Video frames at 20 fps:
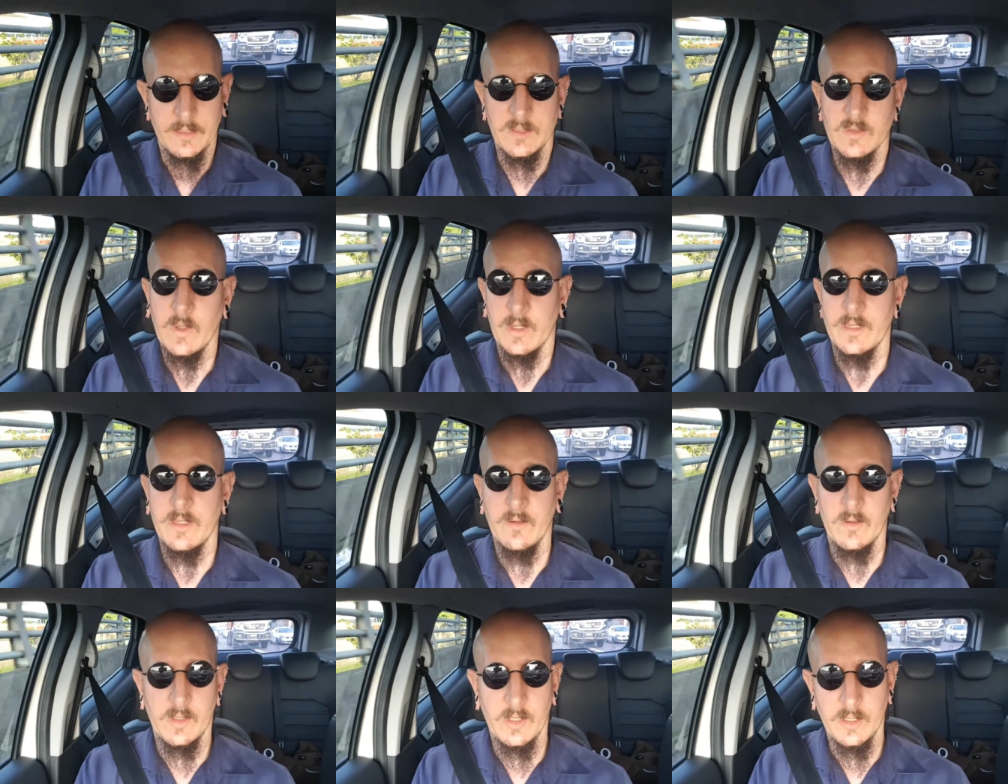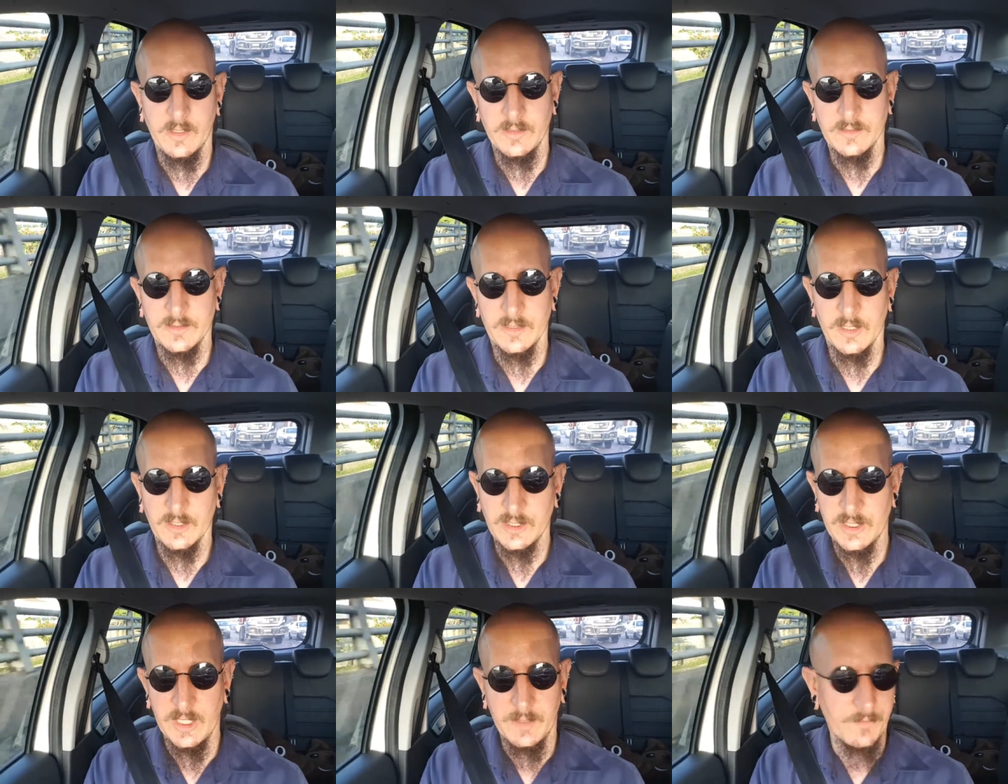That's why they were going
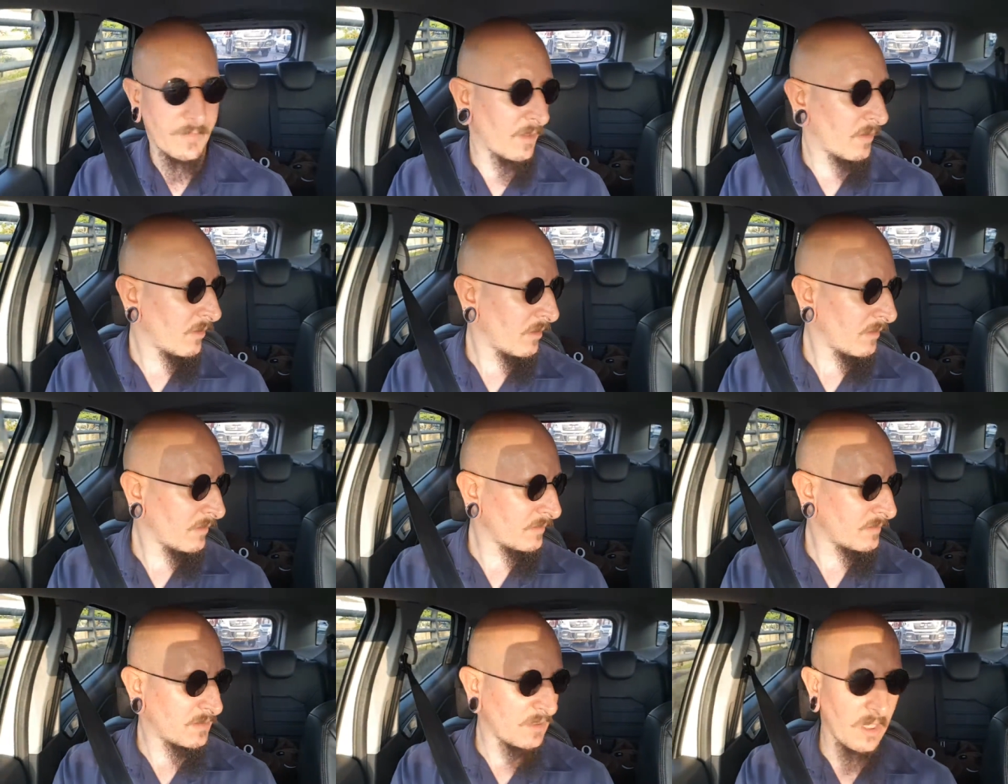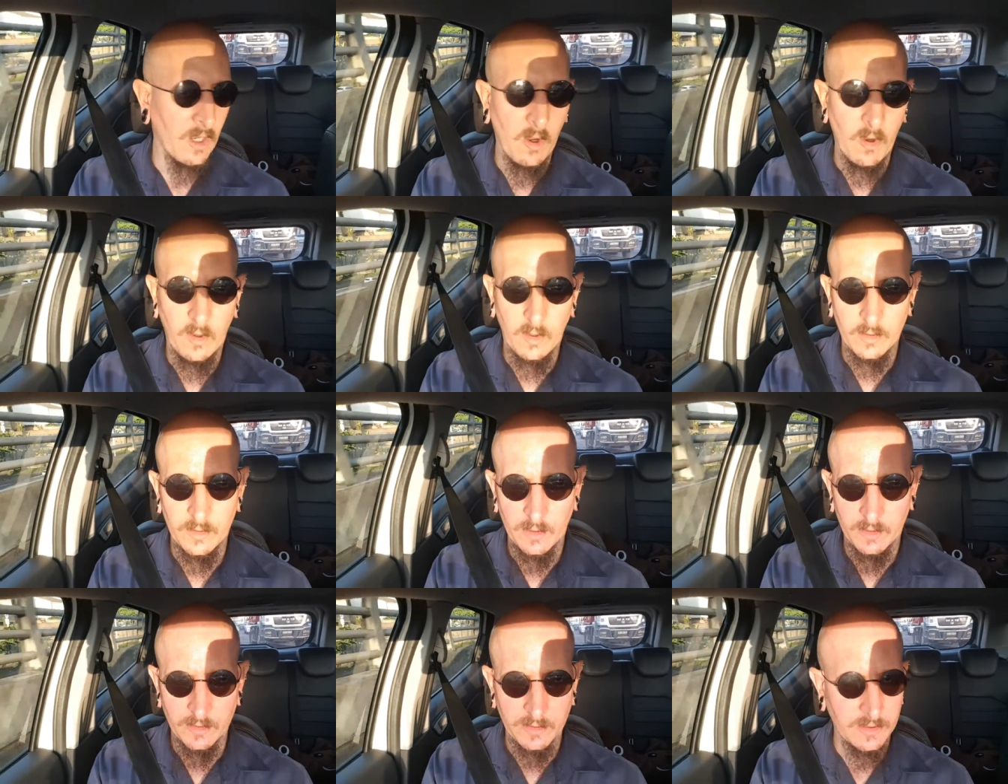so cheap though. It's
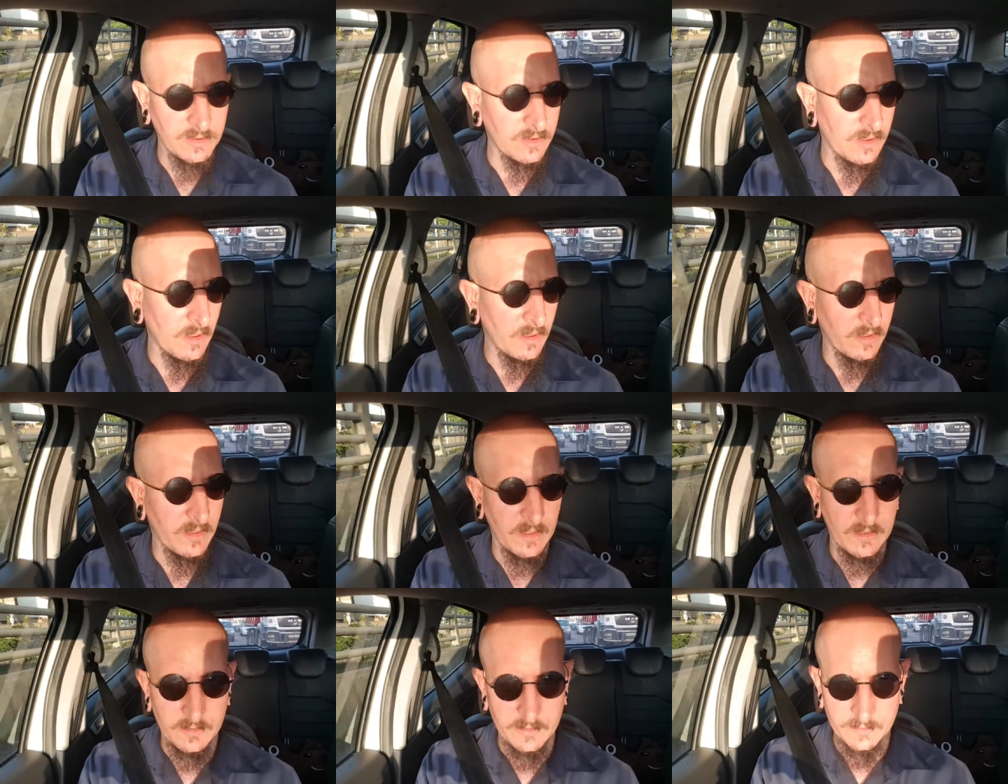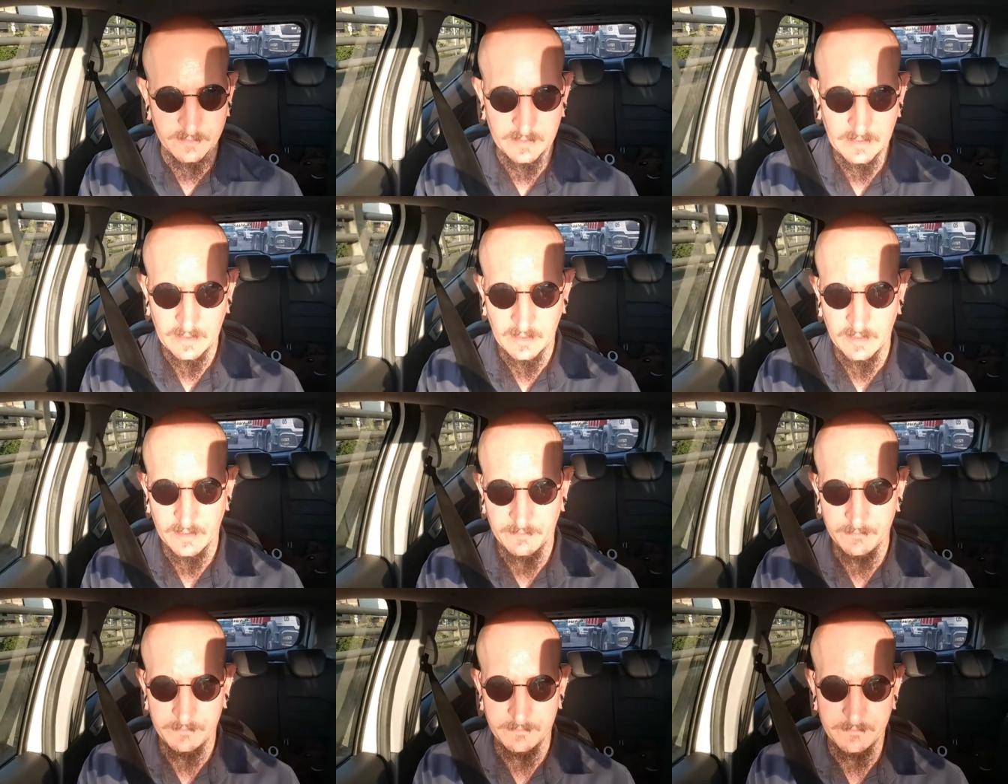old, old stock and
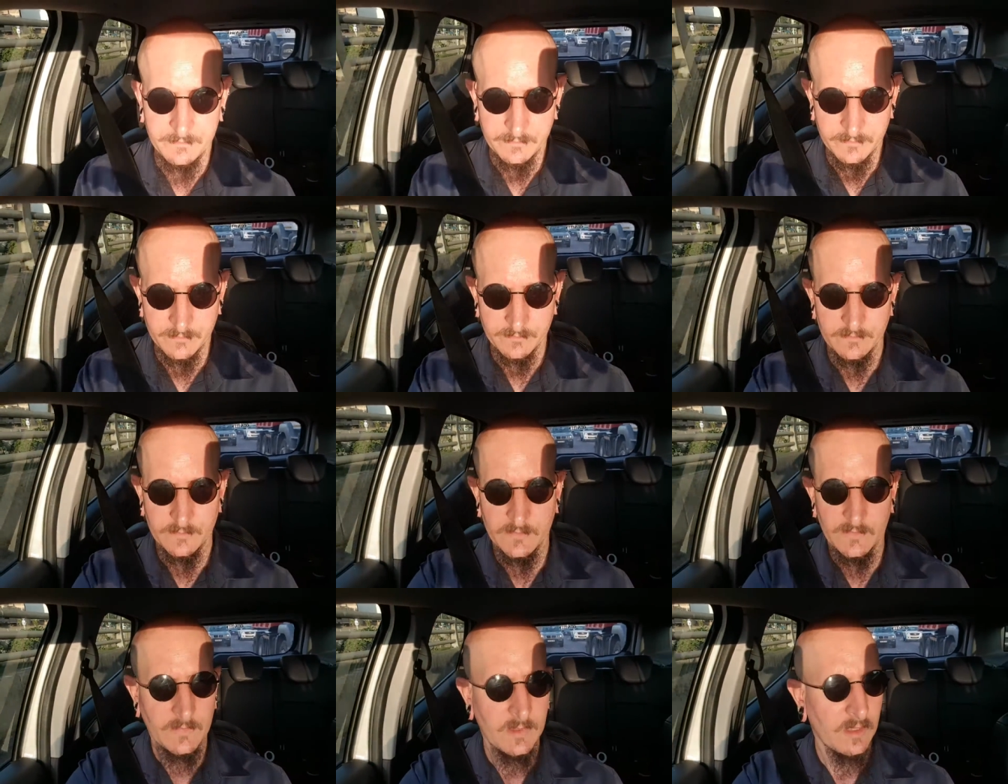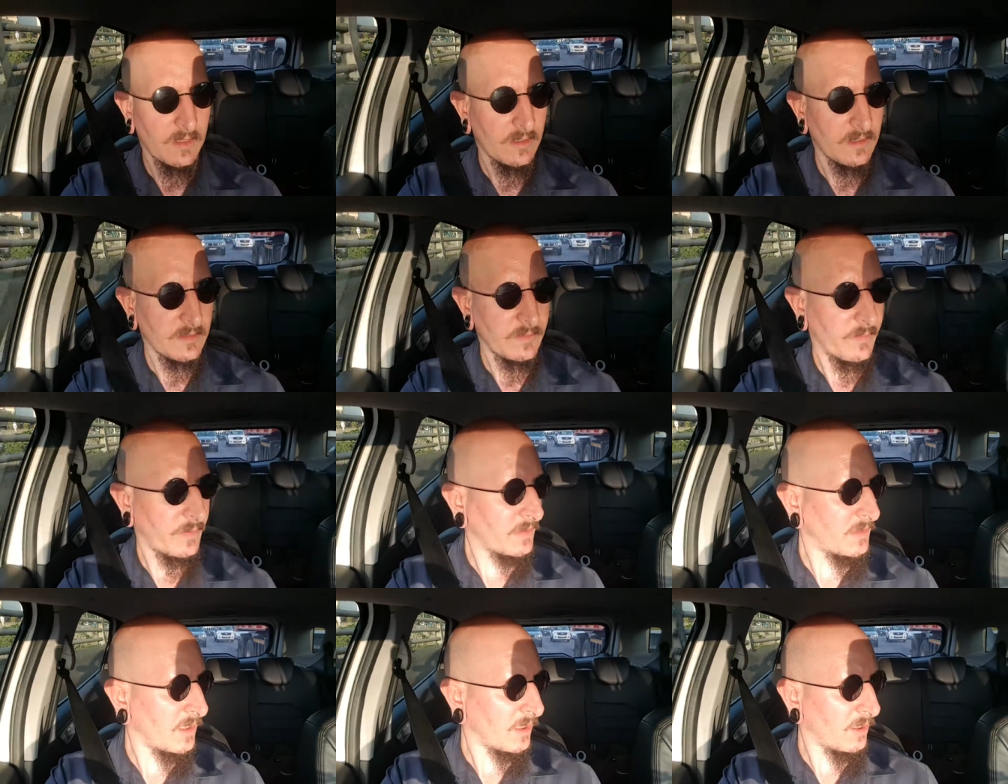
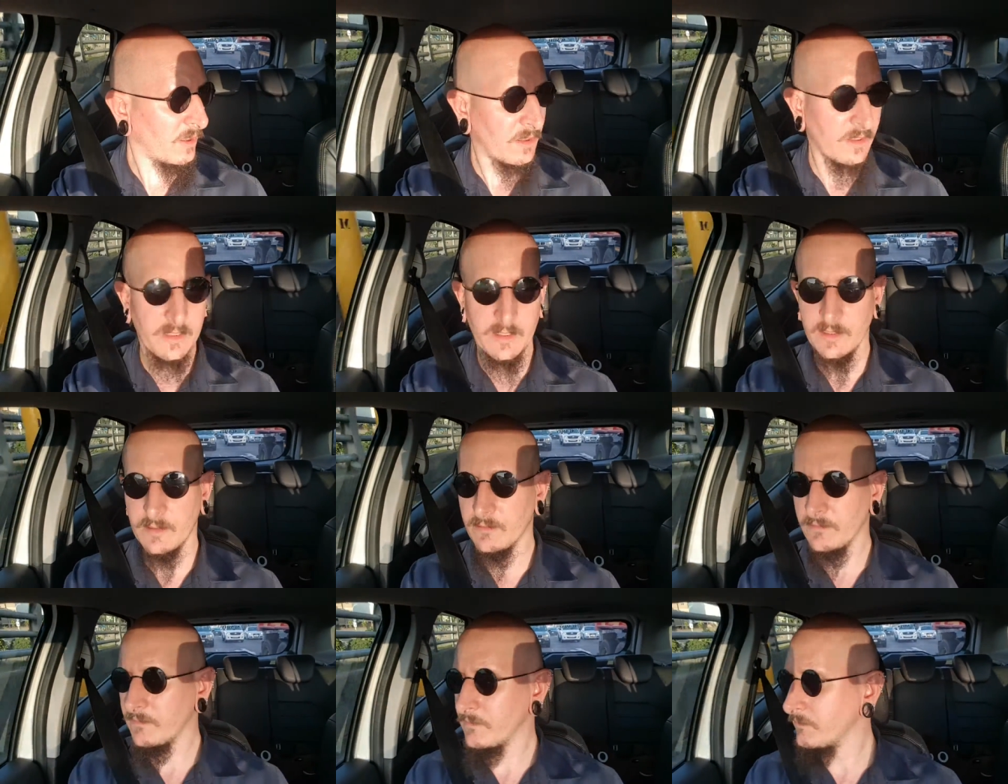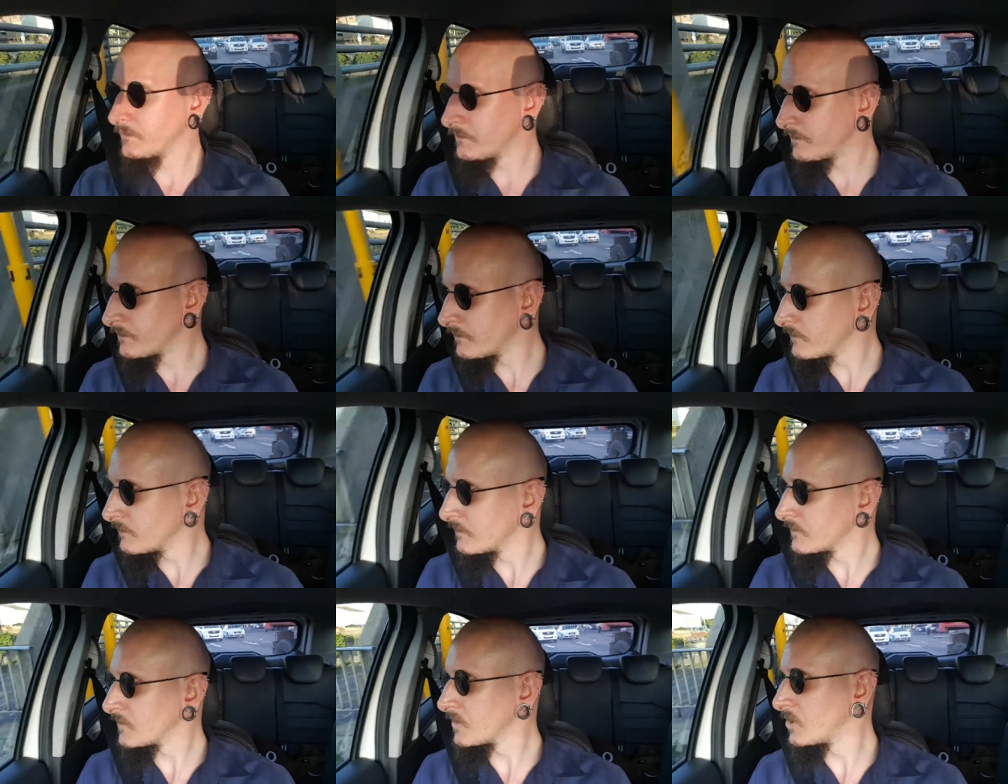um, particular
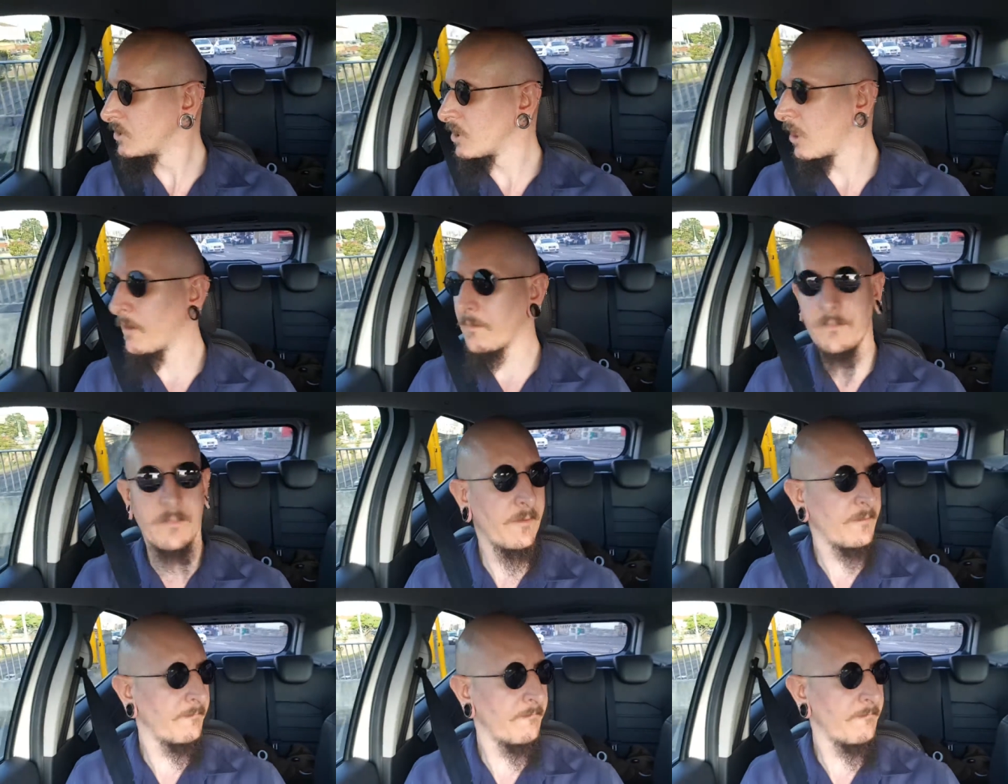shop